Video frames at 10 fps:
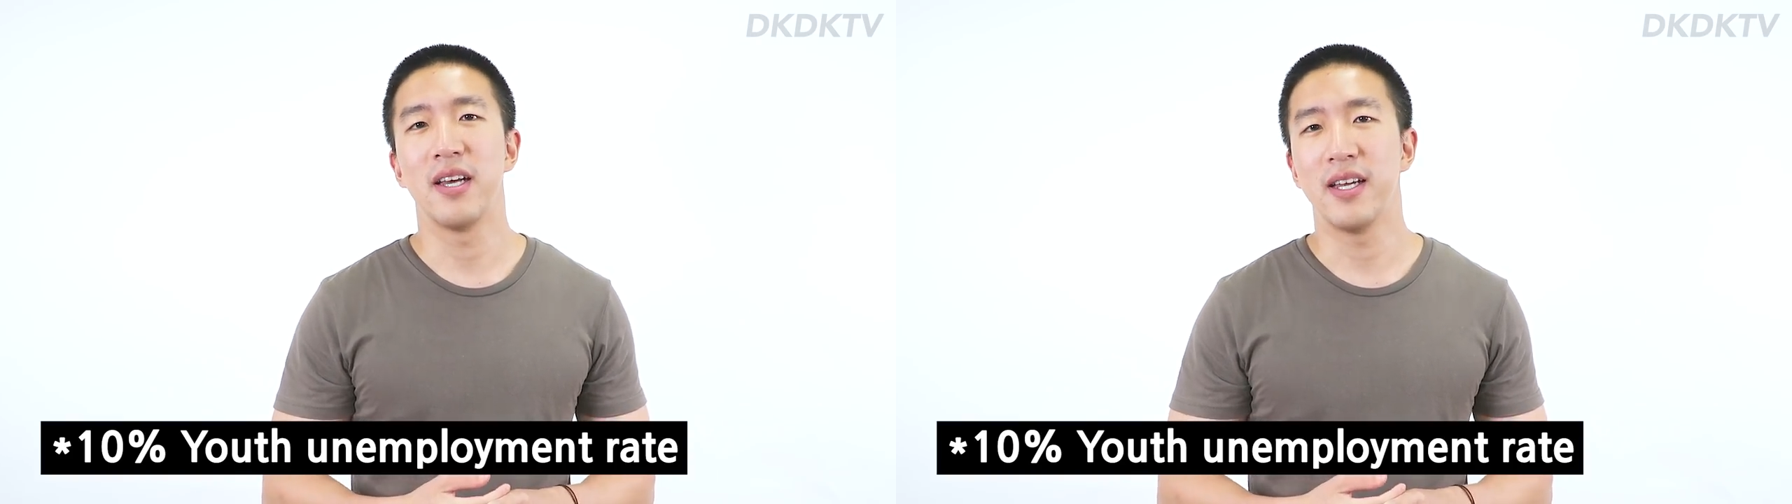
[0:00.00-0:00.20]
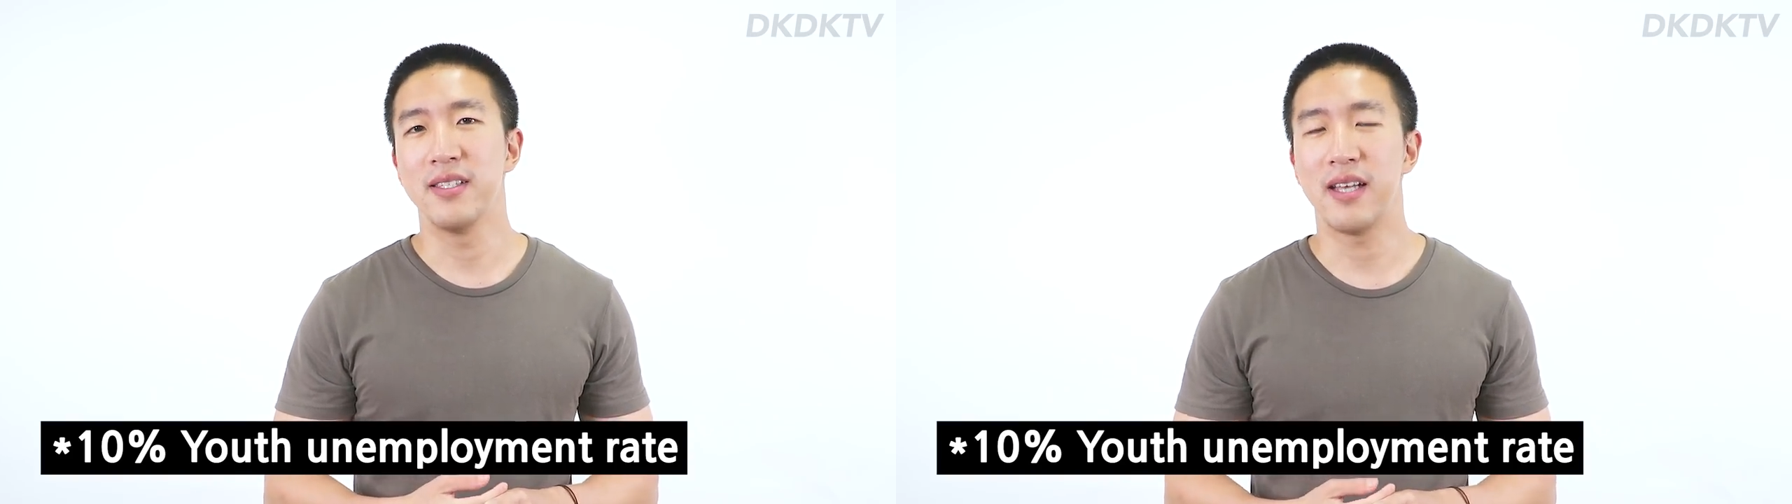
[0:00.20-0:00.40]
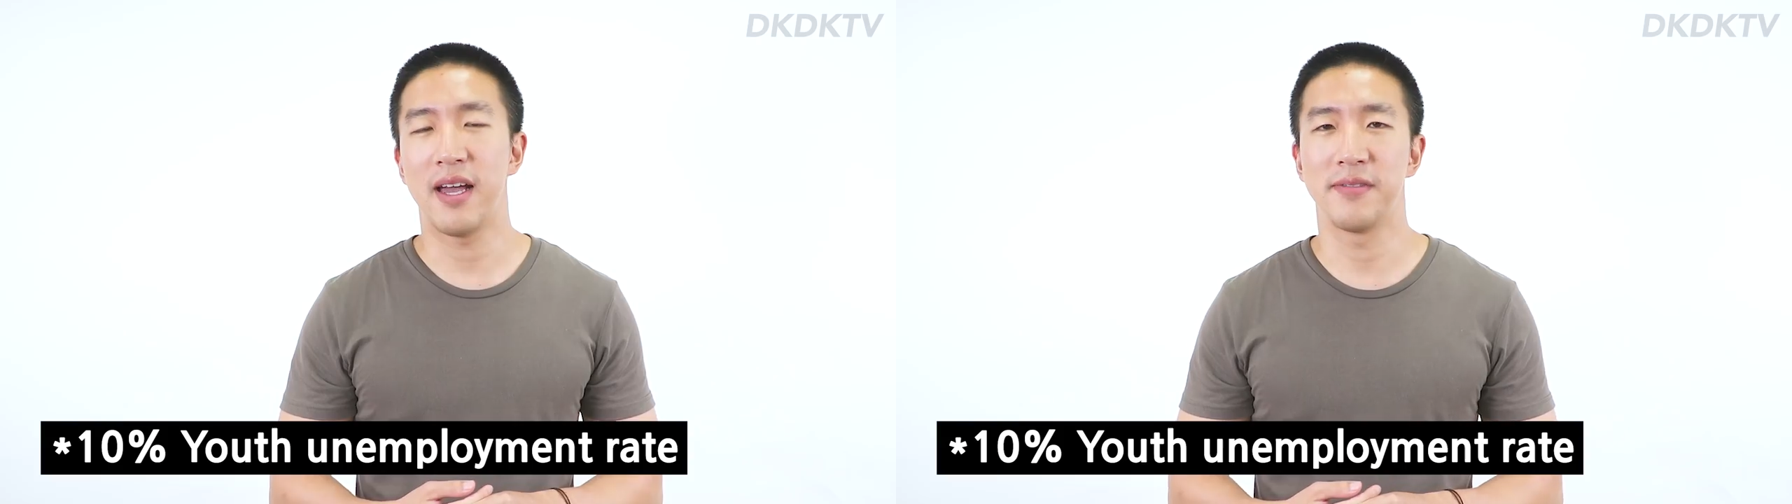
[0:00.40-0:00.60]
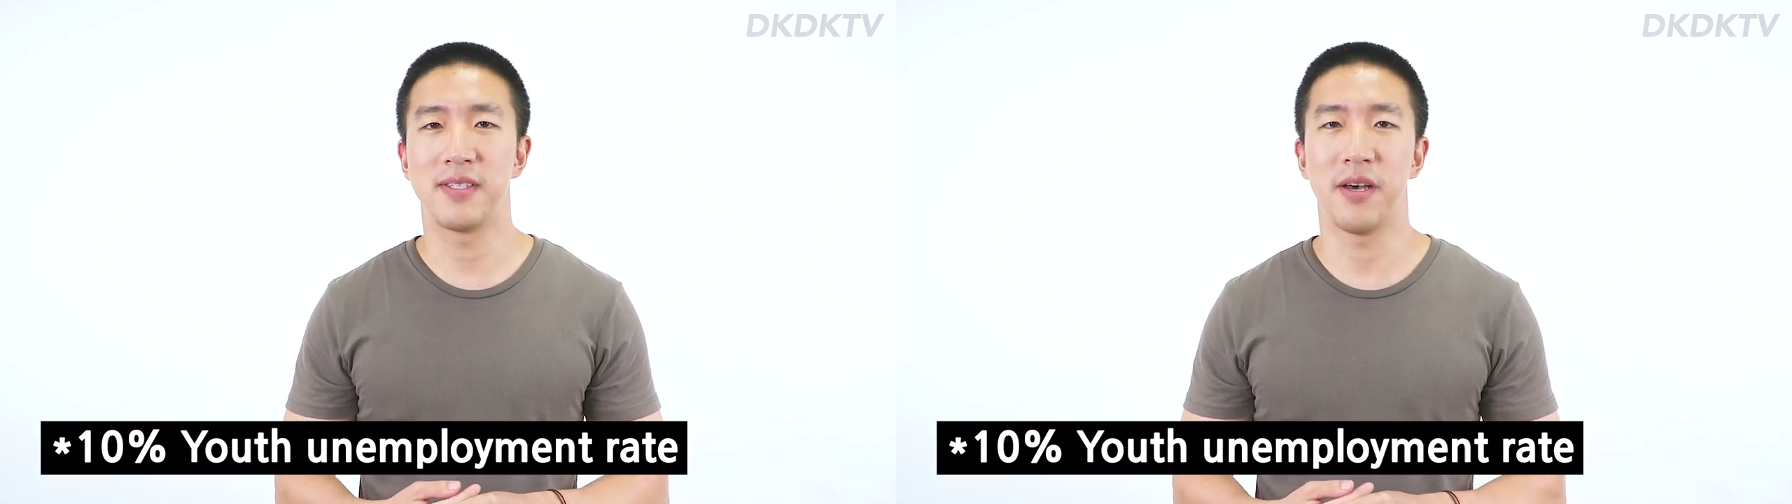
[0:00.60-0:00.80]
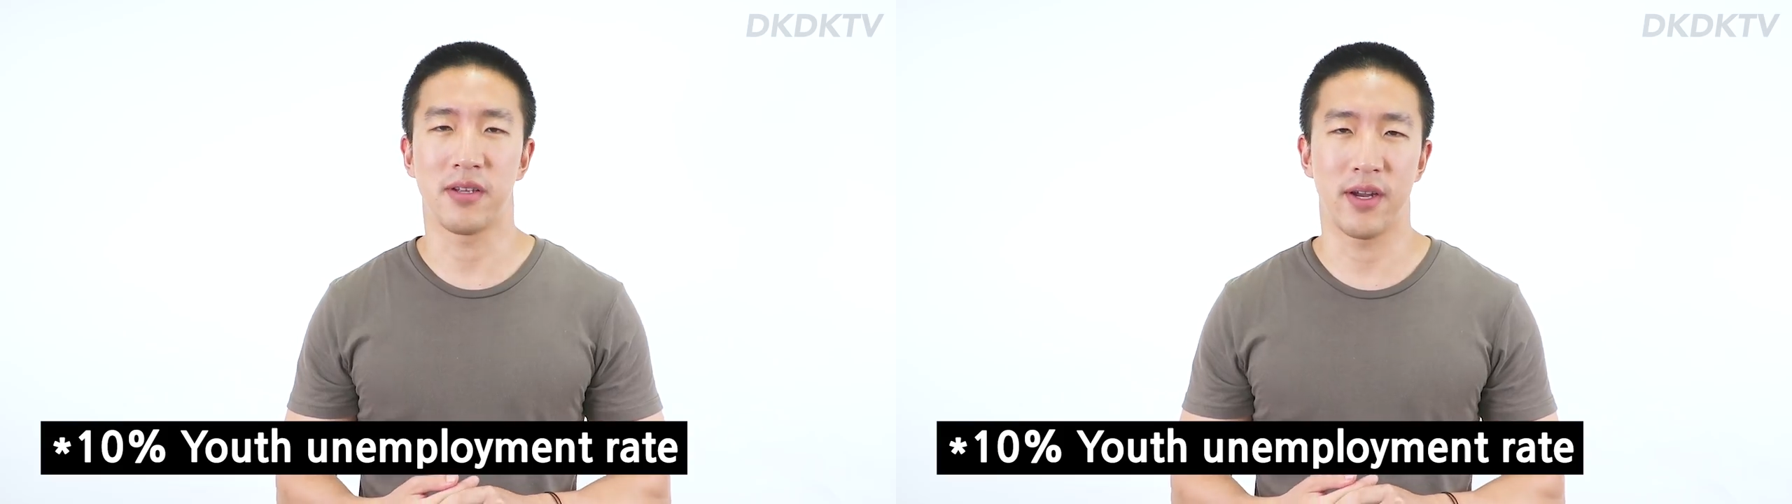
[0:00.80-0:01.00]
inside of
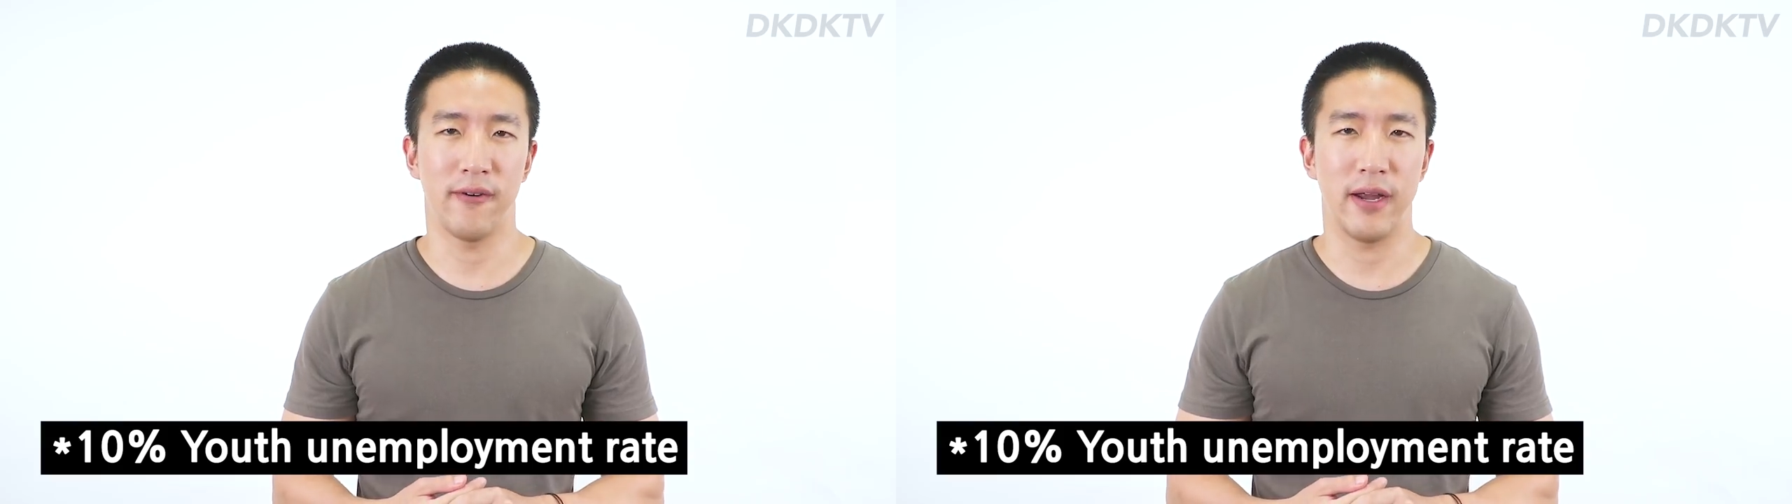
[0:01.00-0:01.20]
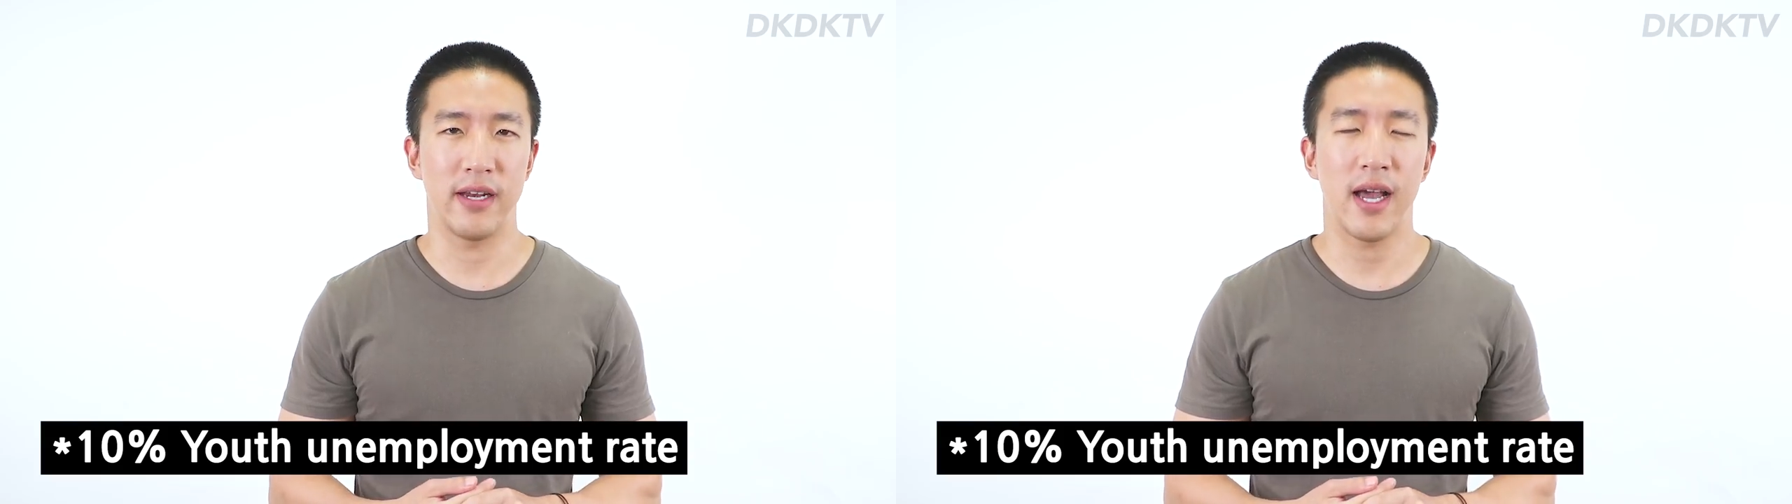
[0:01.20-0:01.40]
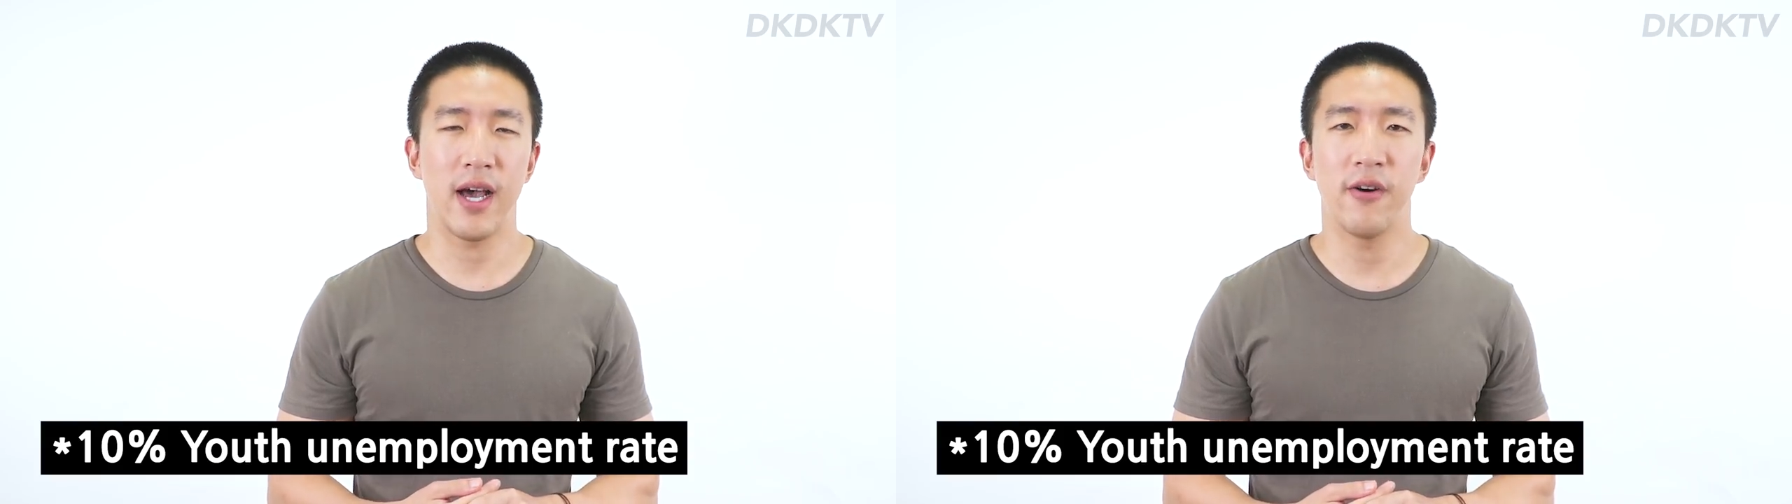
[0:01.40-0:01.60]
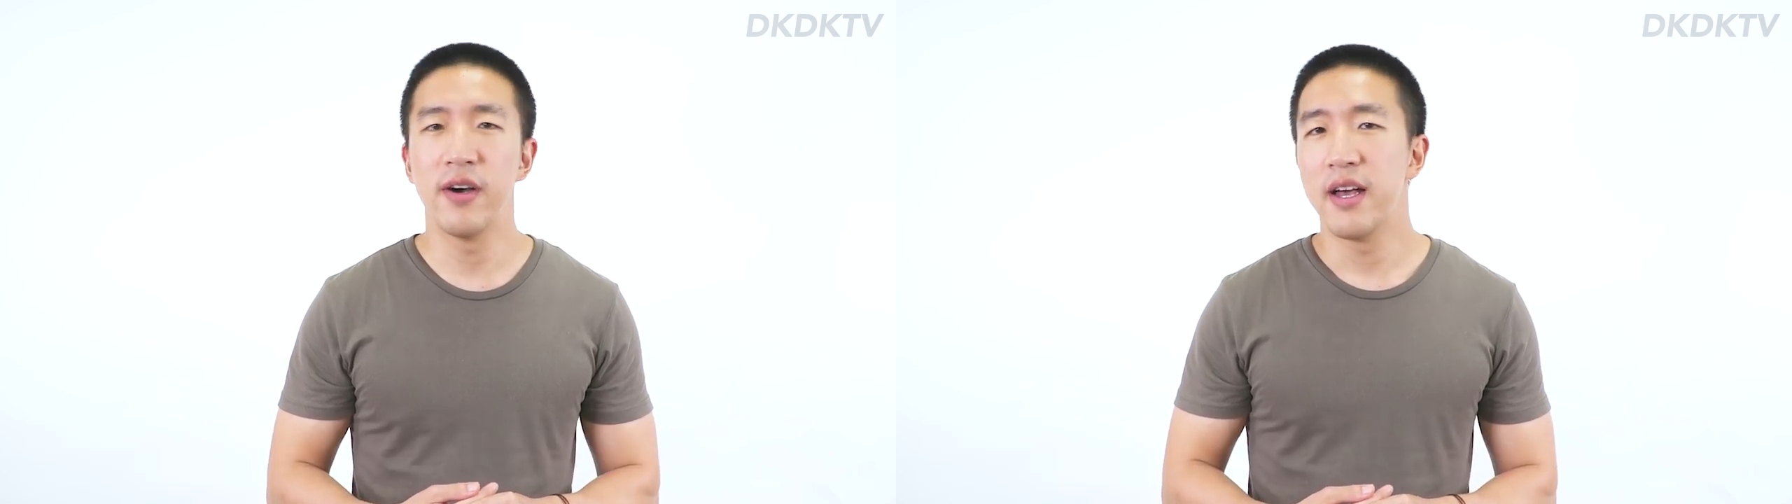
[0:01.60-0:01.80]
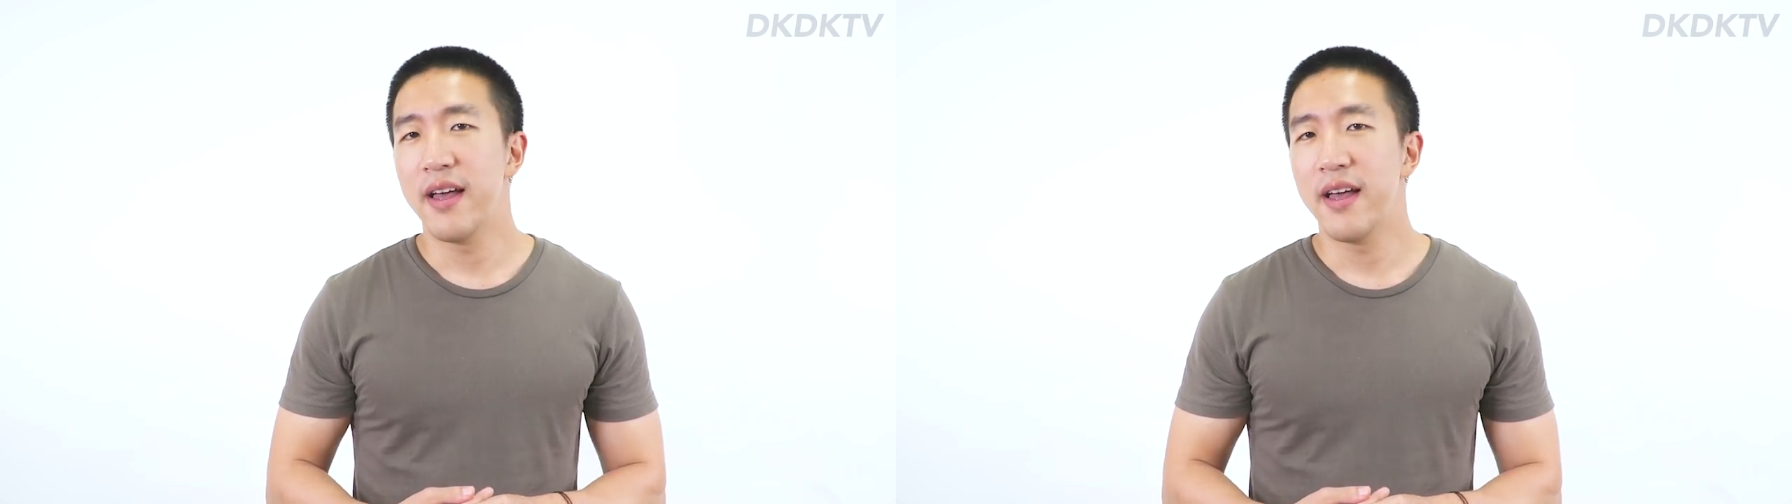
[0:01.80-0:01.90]
South Korea right now.